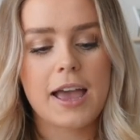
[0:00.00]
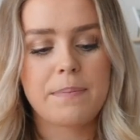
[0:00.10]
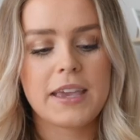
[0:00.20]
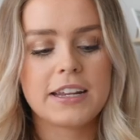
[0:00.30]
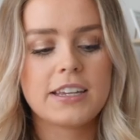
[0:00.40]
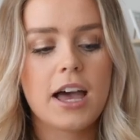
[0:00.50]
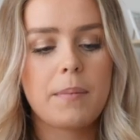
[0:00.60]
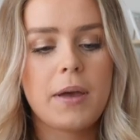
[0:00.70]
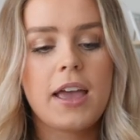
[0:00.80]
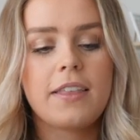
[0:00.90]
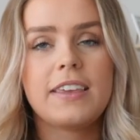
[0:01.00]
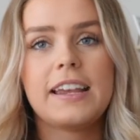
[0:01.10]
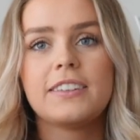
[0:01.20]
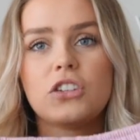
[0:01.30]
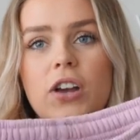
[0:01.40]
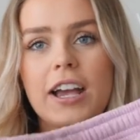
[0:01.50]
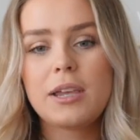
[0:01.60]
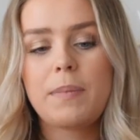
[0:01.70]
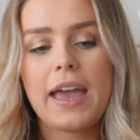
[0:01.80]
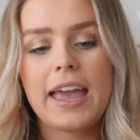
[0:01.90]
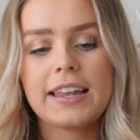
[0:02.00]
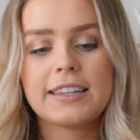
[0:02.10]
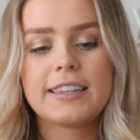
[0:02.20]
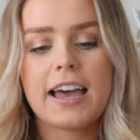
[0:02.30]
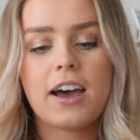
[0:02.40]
I picked up these tracky pants that